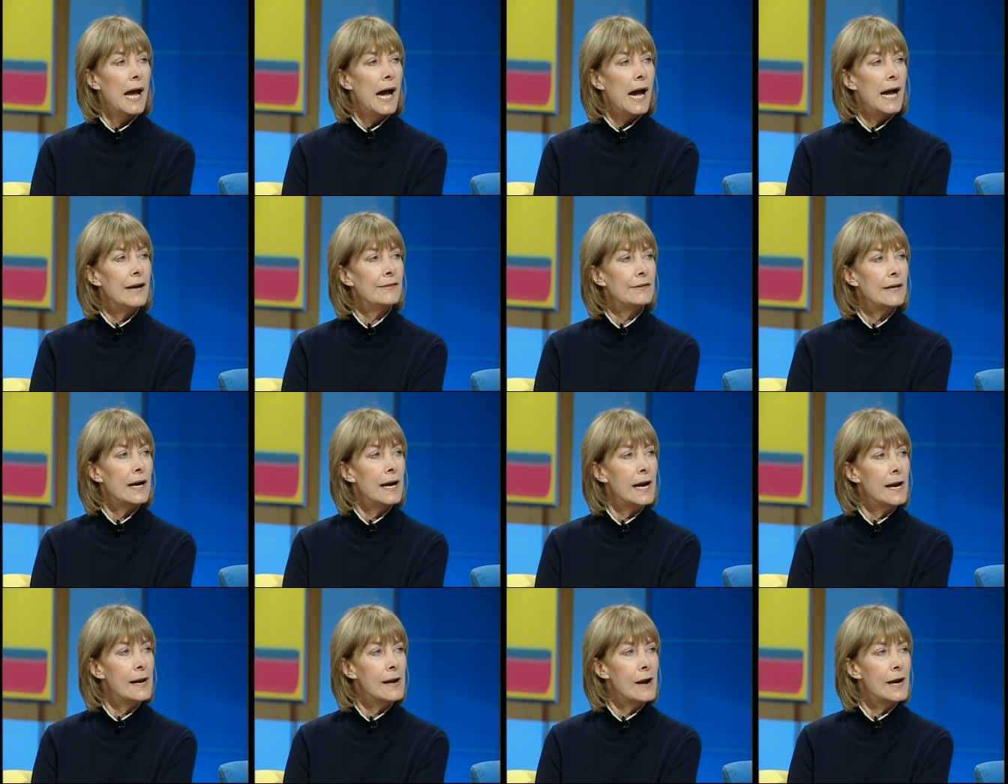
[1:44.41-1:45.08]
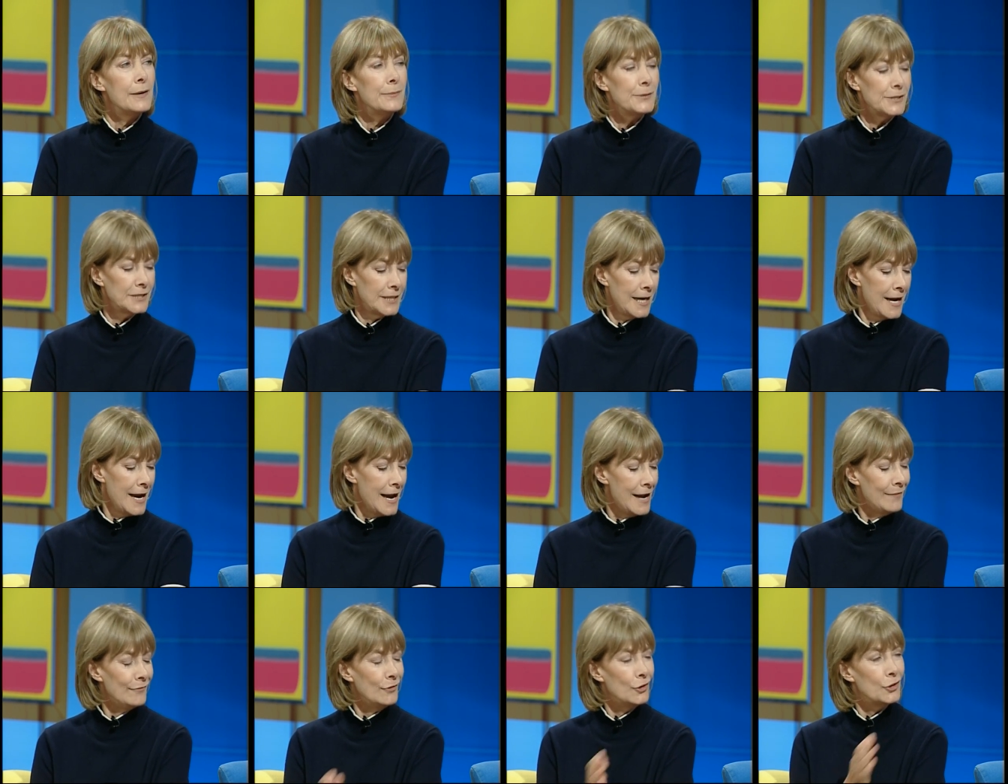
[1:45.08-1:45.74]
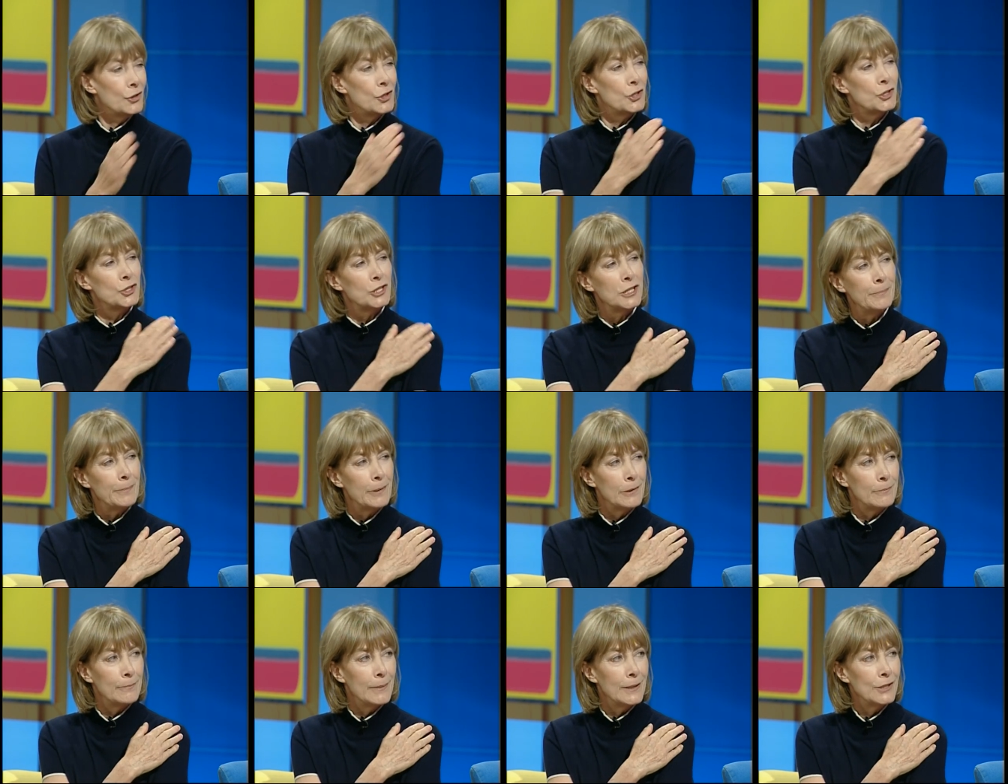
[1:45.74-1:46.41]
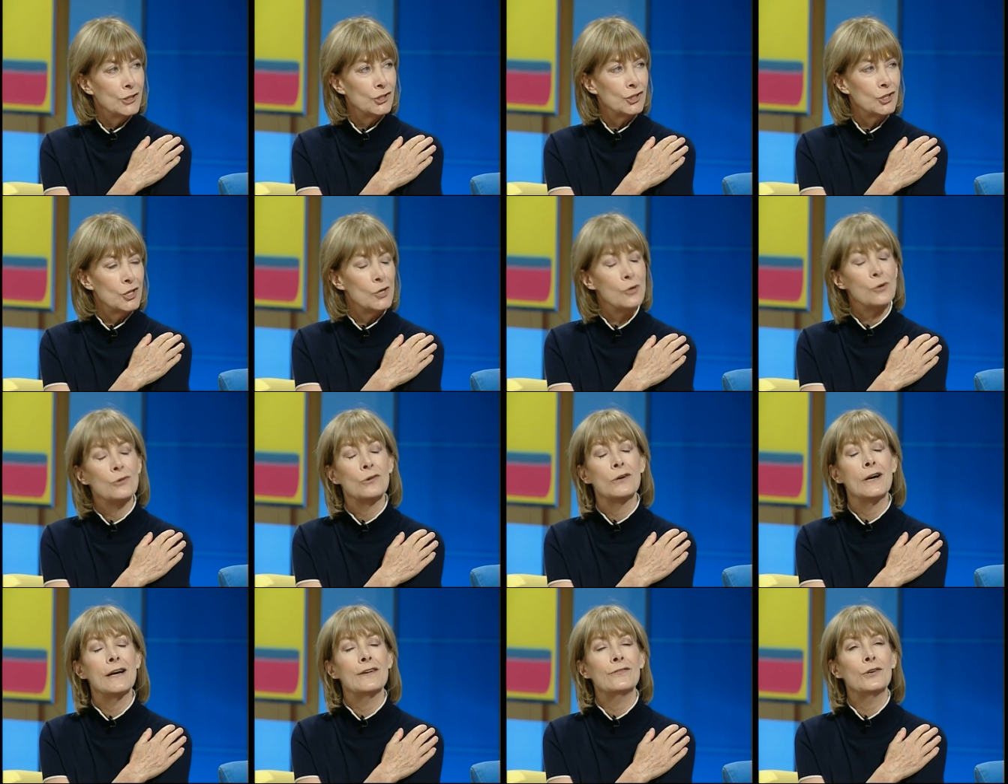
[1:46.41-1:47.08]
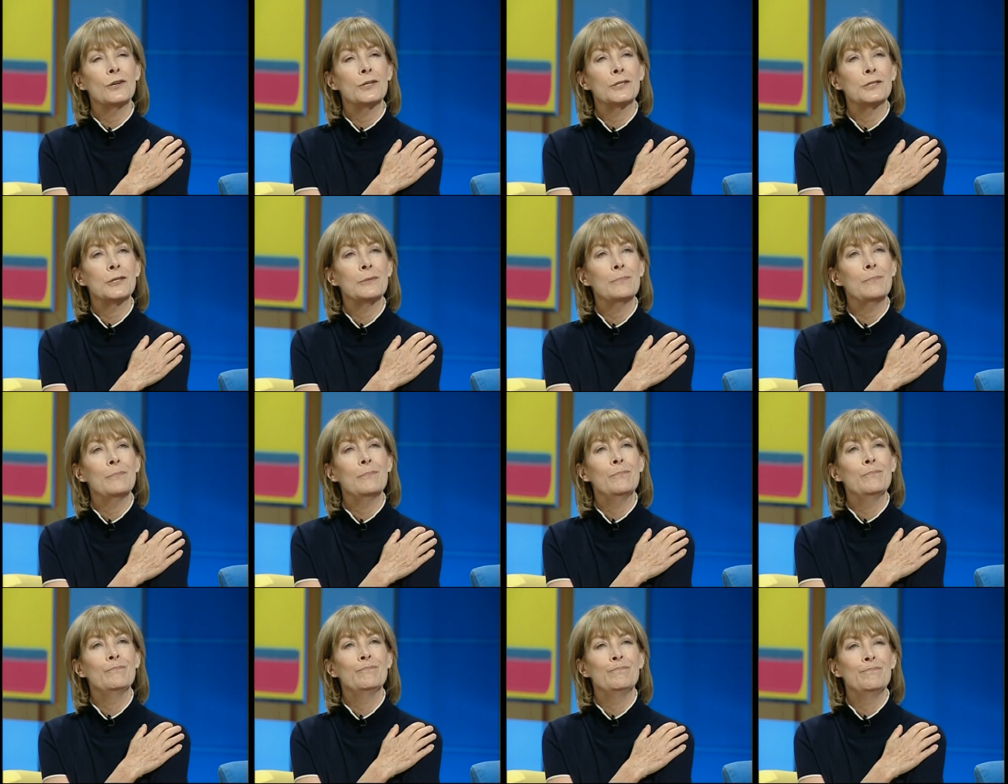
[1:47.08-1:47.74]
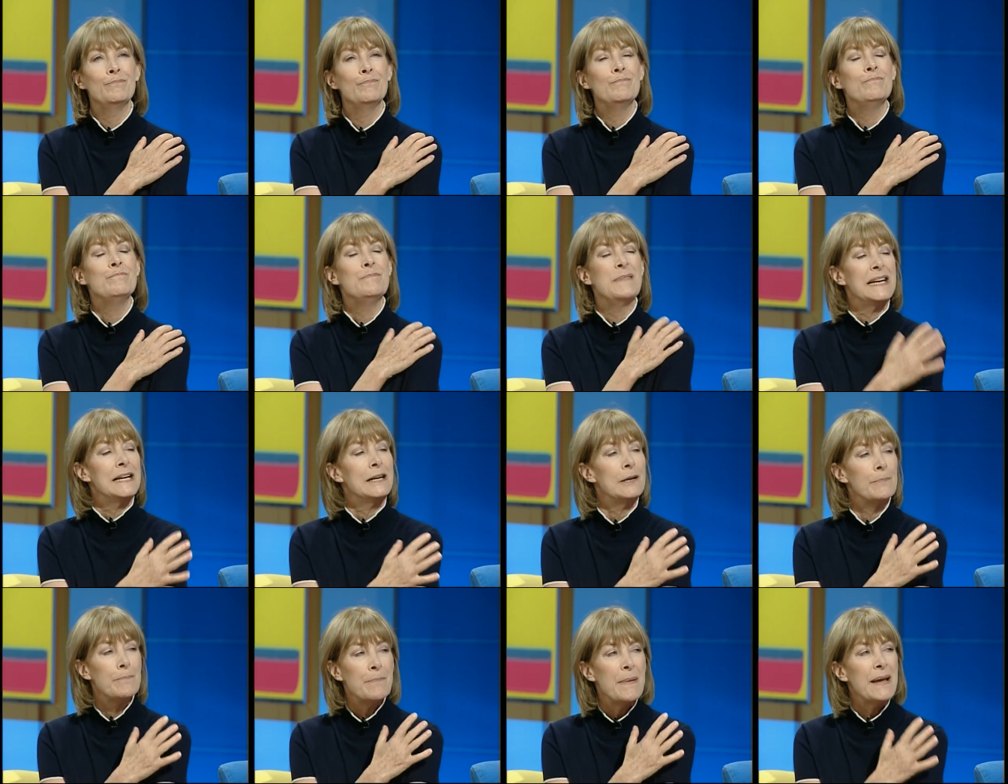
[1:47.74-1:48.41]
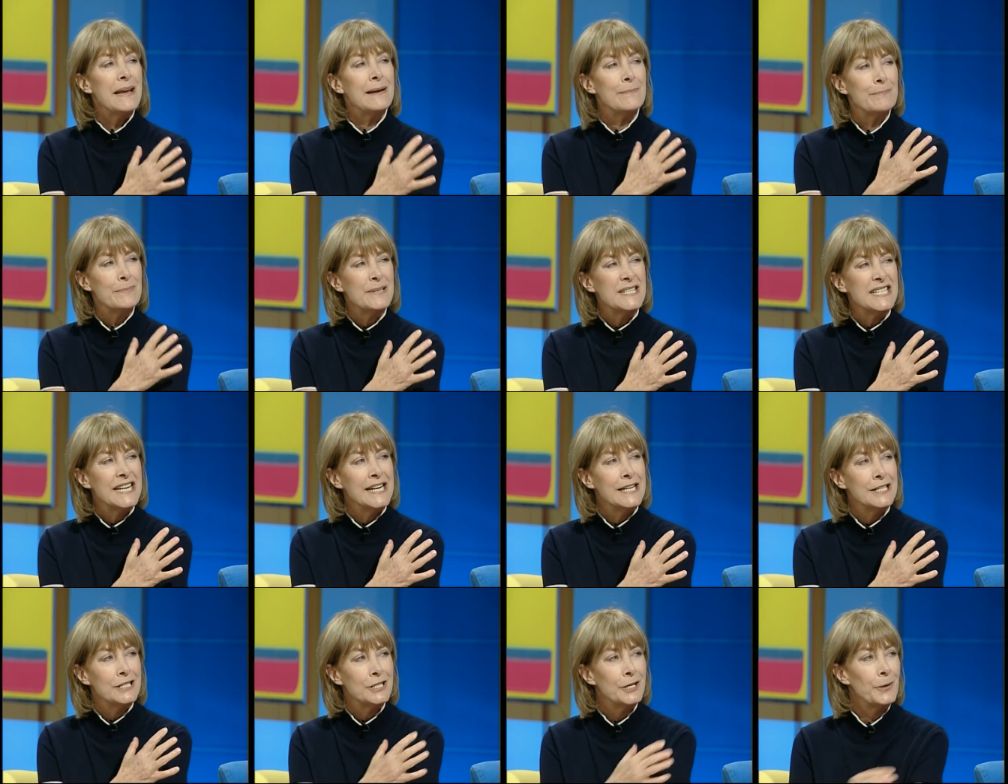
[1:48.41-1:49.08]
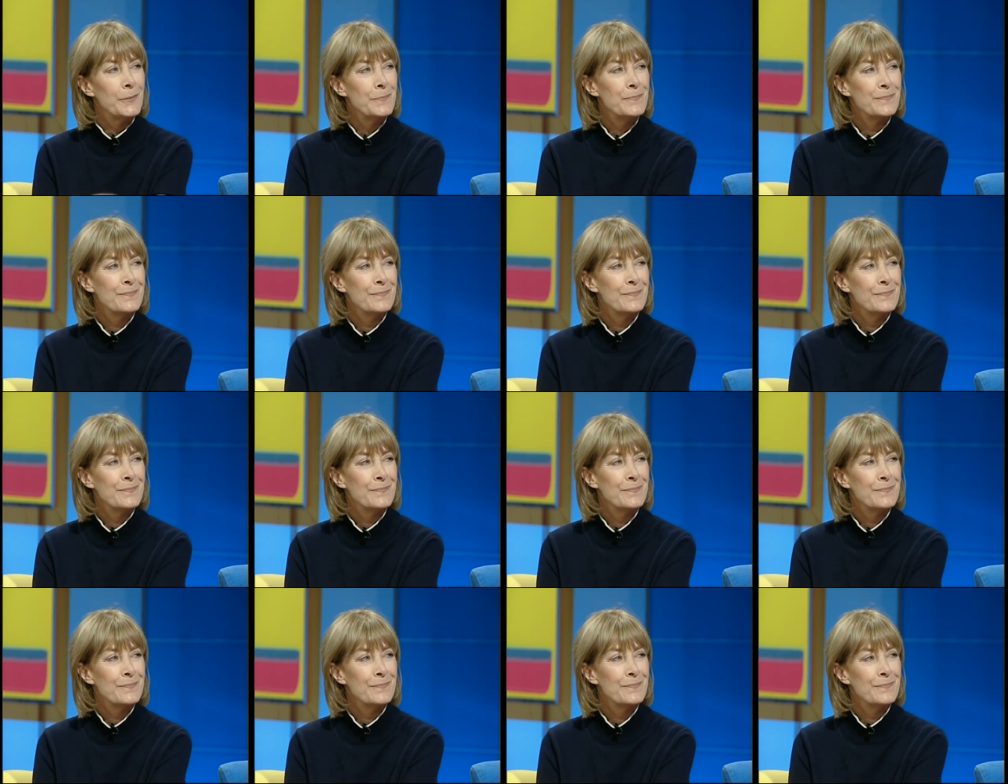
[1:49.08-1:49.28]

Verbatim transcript: I always say, I haven't got a chip on my shoulder, I've got a big baked potato.